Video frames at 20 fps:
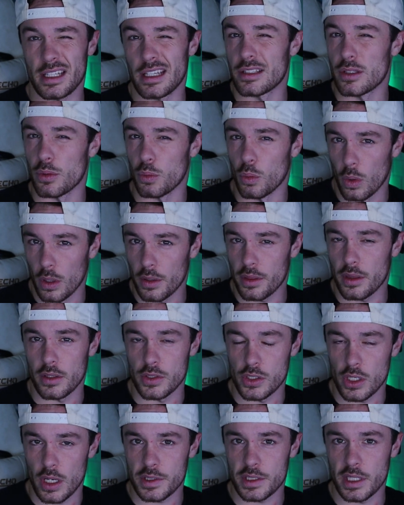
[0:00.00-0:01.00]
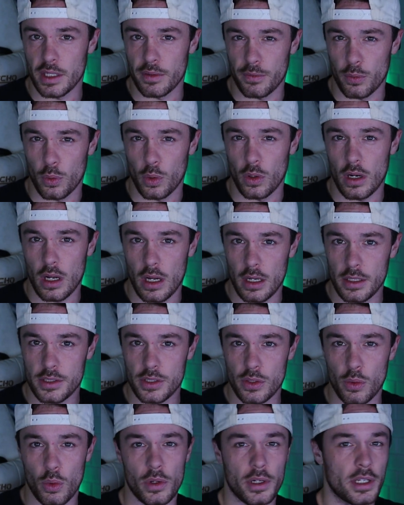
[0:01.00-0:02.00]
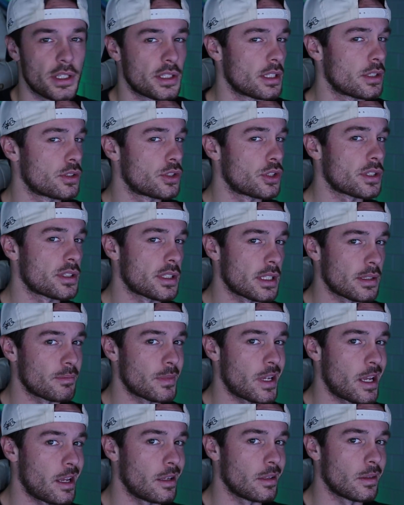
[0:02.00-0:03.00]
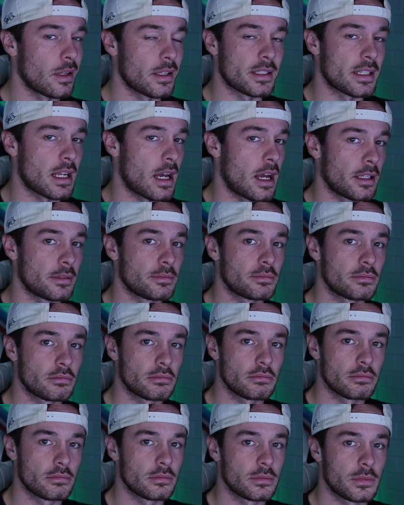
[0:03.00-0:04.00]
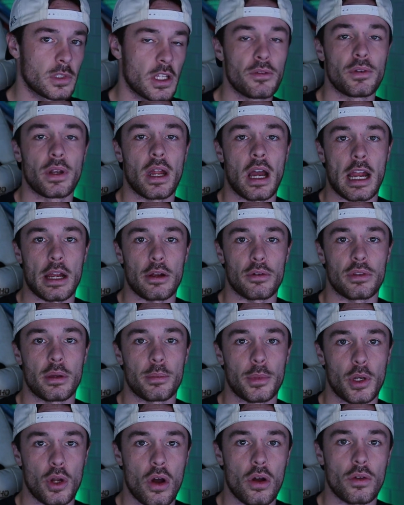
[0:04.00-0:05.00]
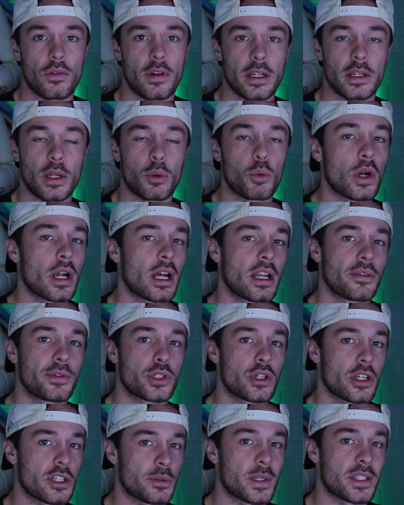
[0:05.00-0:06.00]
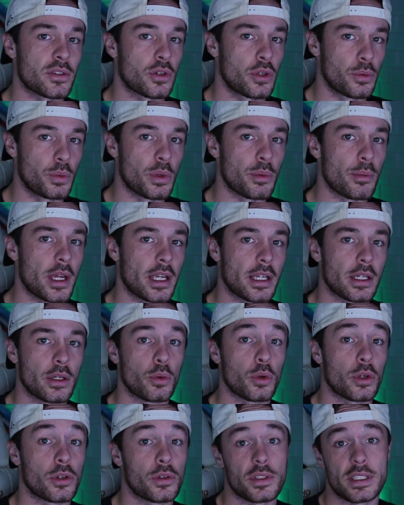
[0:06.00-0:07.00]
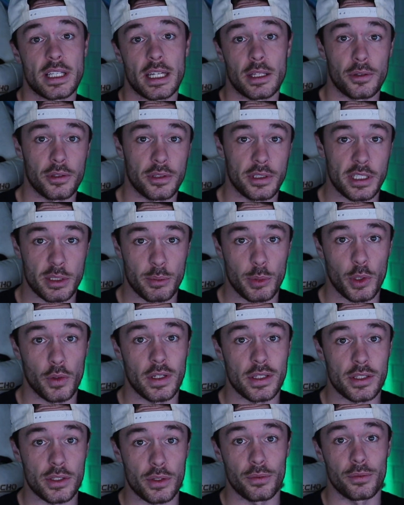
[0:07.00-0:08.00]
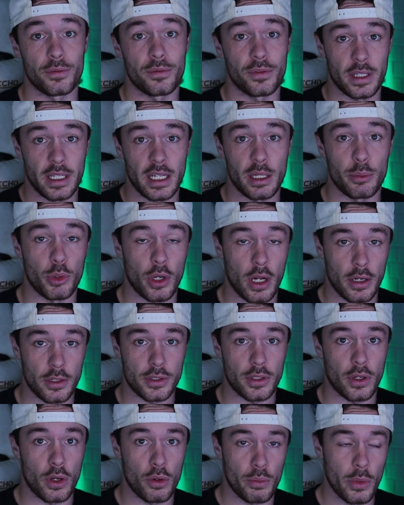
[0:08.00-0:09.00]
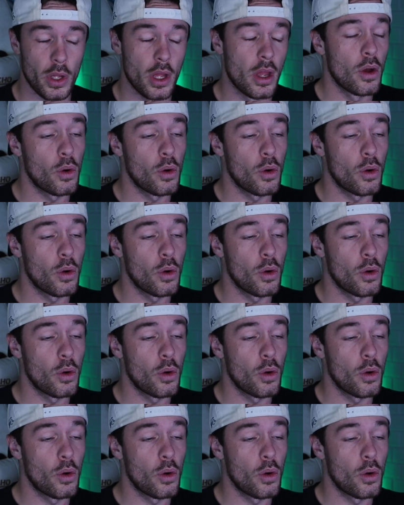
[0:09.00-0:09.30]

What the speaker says: Is it worth adjusting for us, or is it just, hey, let's not even hire them at all, right? Like, what kind of adjustments could we make in order to tailor the experience to fit a broader scope?